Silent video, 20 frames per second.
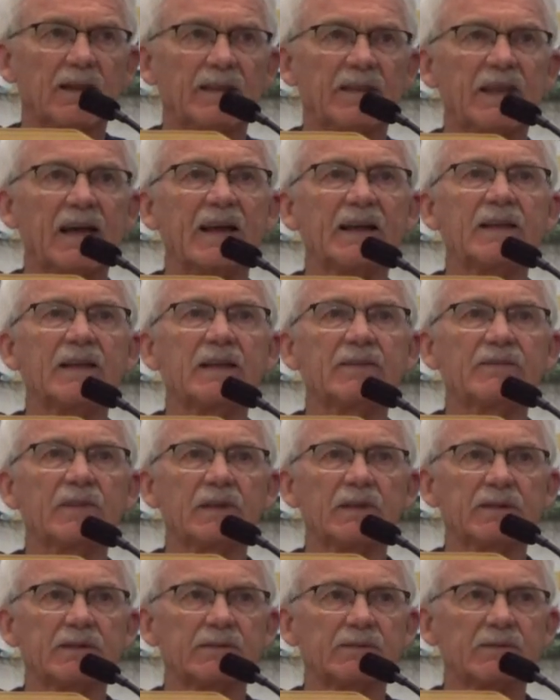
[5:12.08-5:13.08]
That
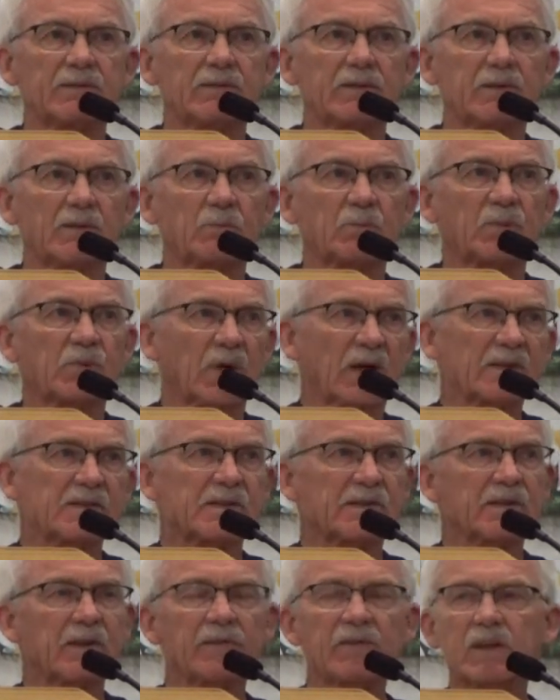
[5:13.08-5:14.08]
evening, the
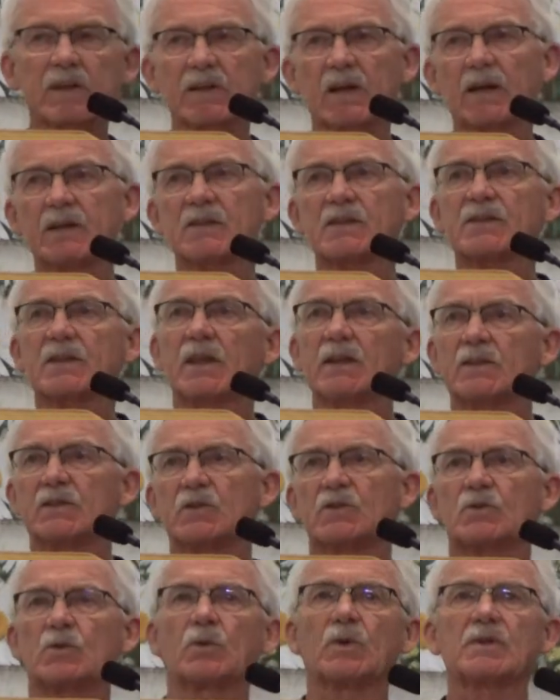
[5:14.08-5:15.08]
President of the United
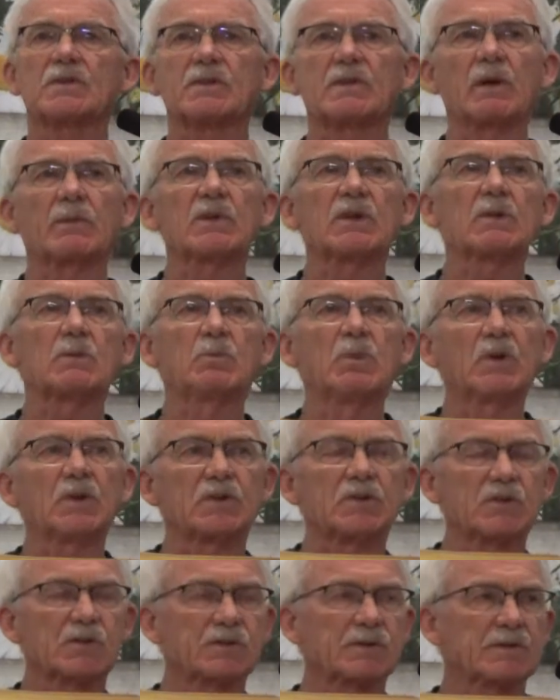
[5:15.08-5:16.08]
States, George W.
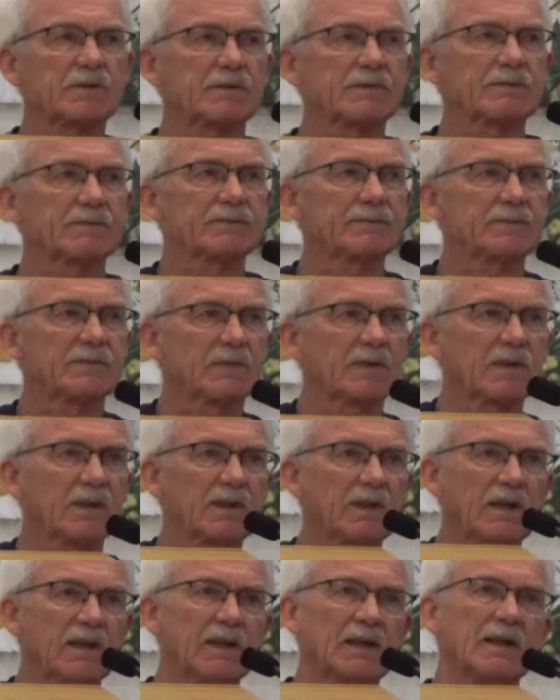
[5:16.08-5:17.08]
Bush,
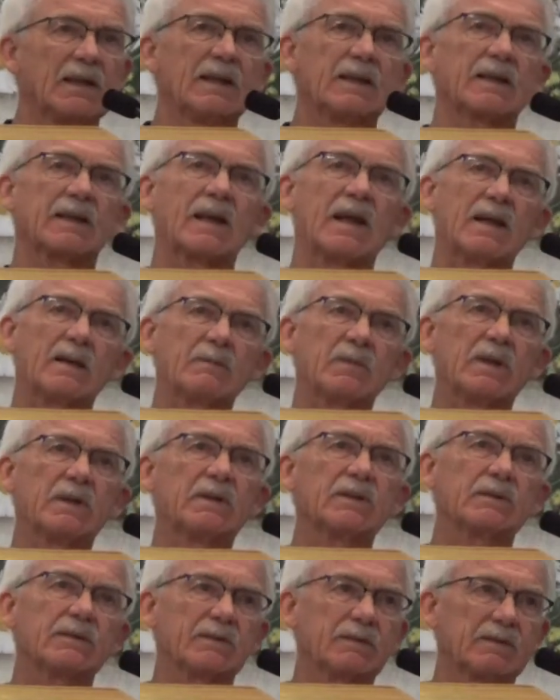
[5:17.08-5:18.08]
came
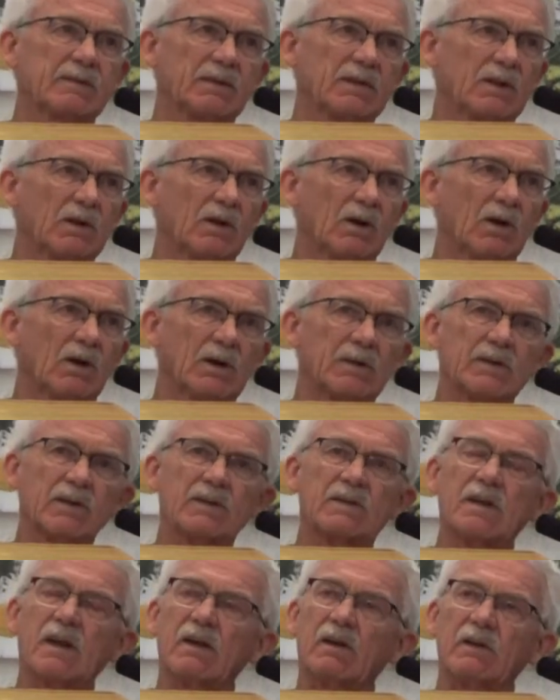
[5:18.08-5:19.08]
in on
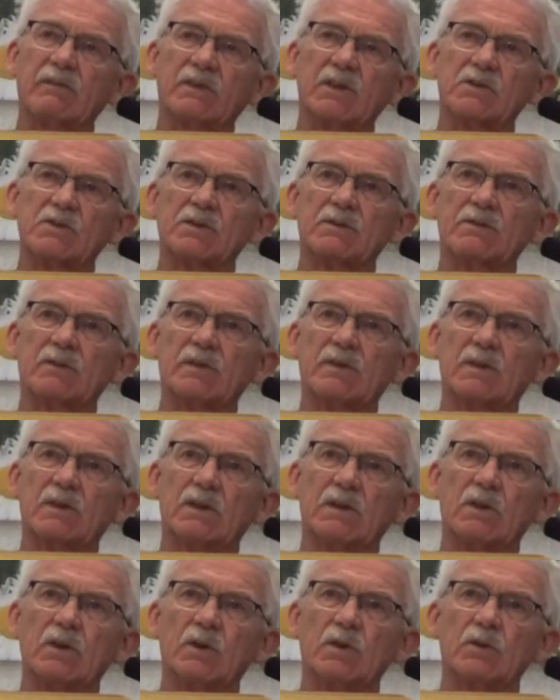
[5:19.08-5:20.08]
the television
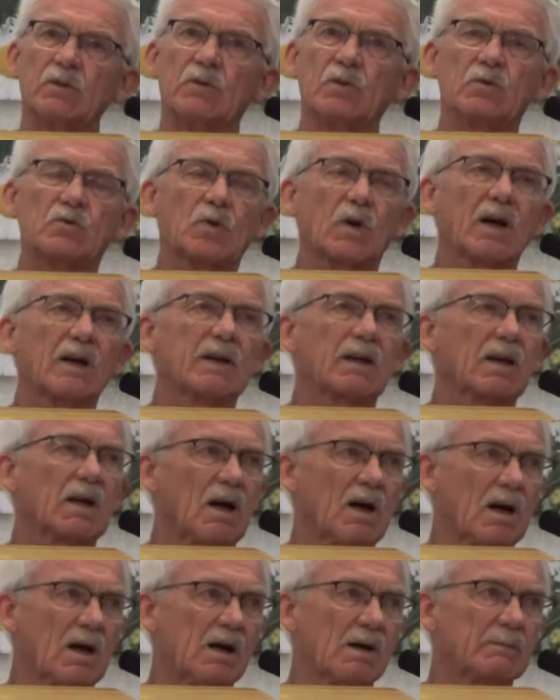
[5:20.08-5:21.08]
to try to
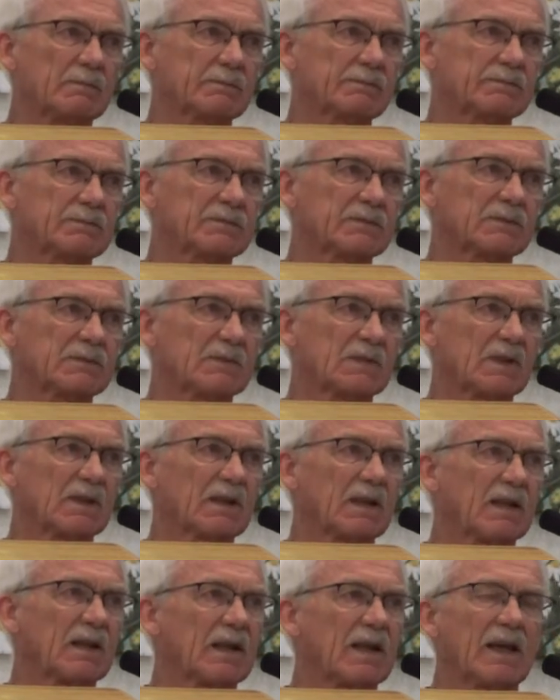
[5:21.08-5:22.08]
calm
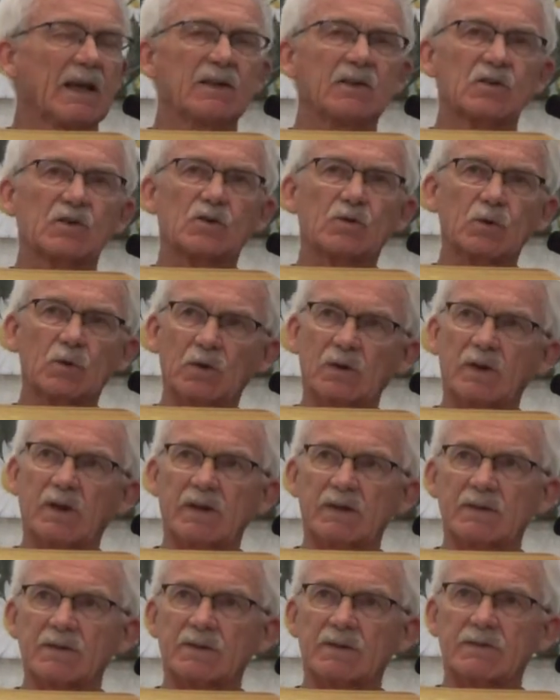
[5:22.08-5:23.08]
and
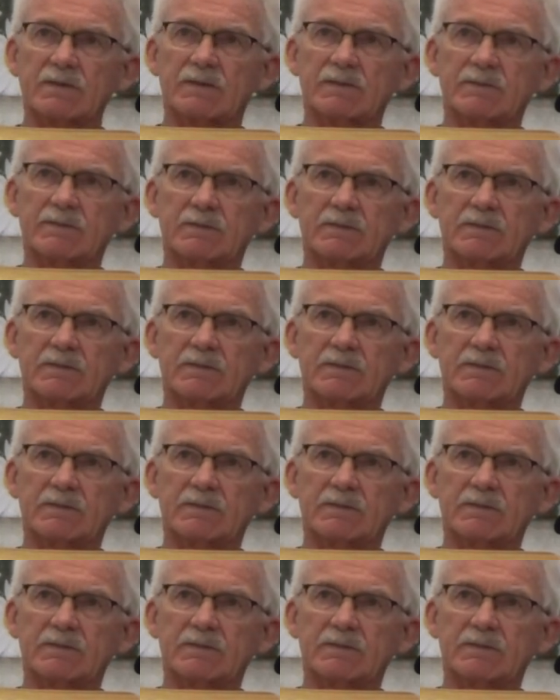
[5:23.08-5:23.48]
assure us